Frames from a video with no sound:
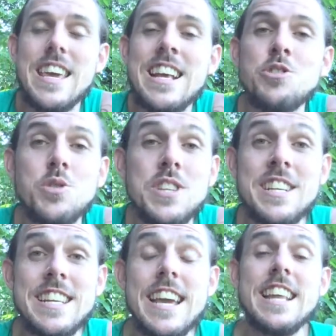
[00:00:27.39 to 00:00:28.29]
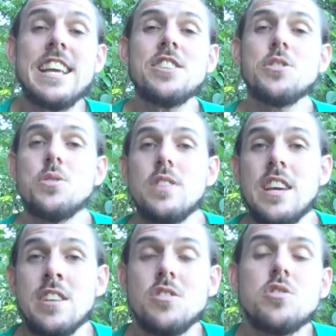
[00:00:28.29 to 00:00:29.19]
interested in getting into the
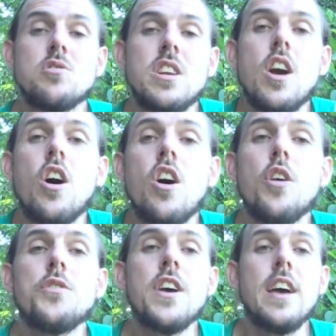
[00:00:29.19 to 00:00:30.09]
industry of